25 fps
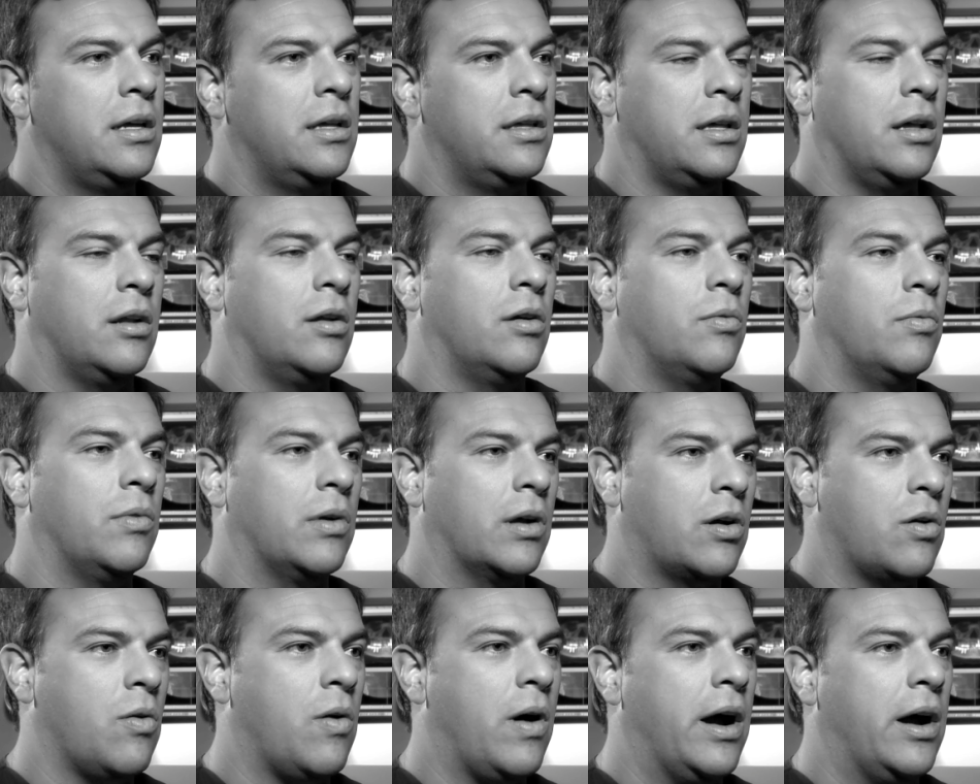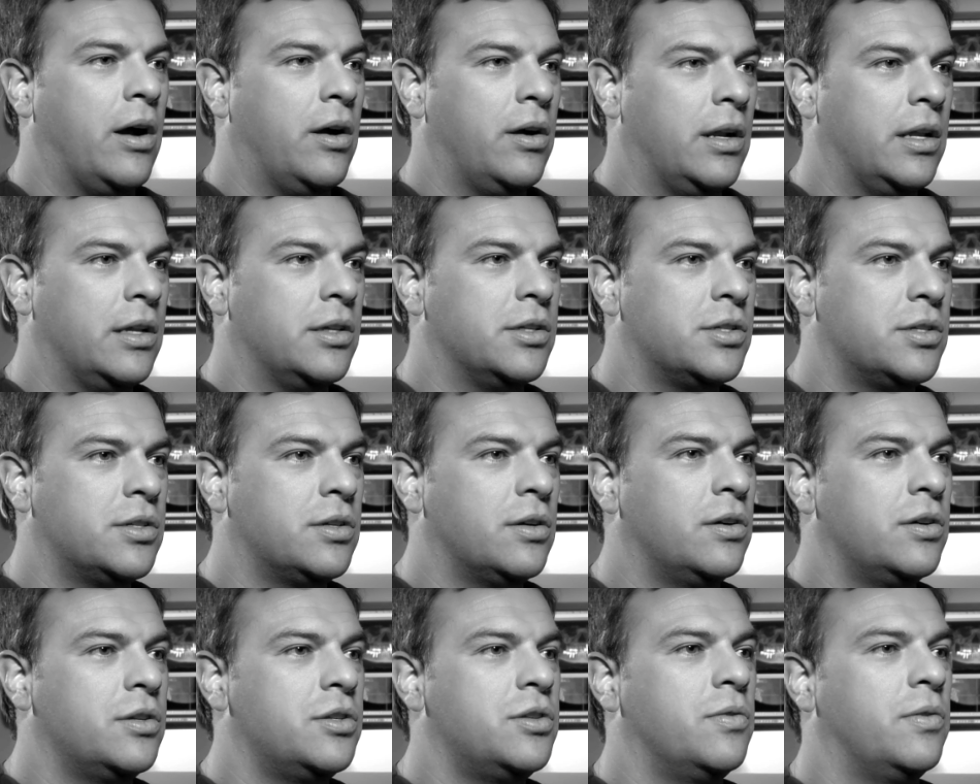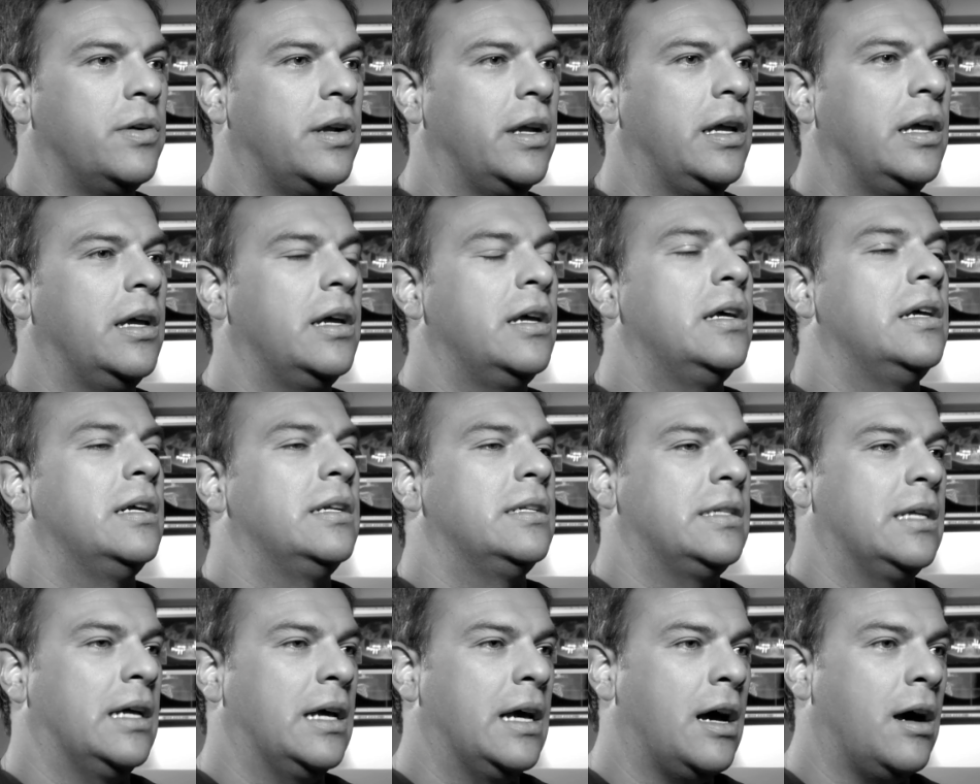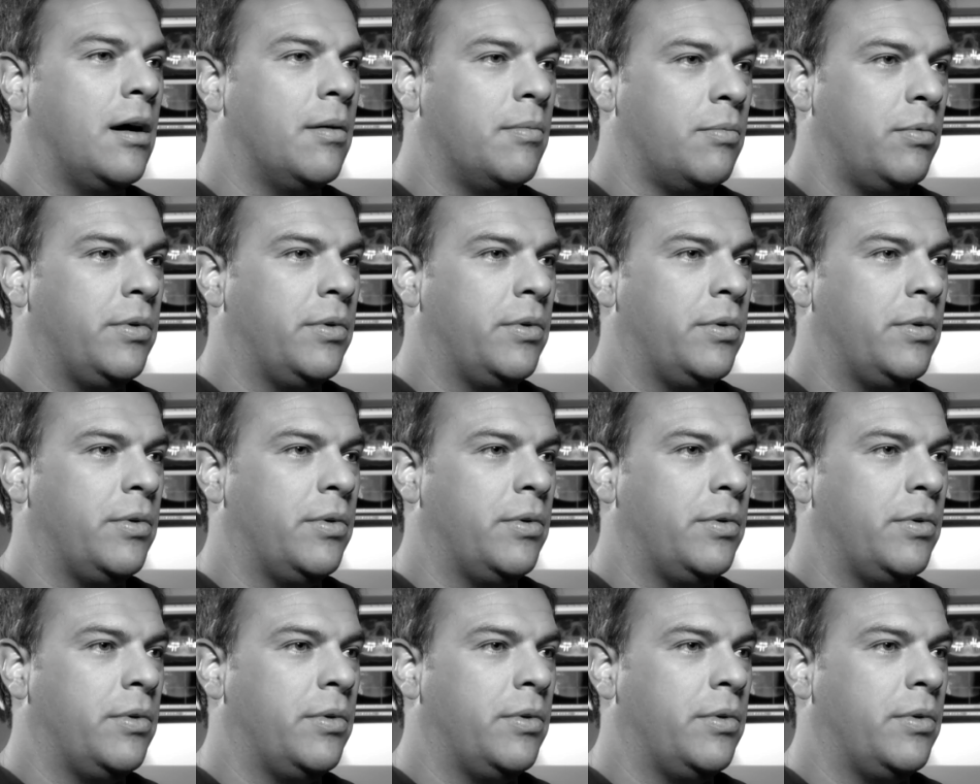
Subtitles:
that are required in surgery to help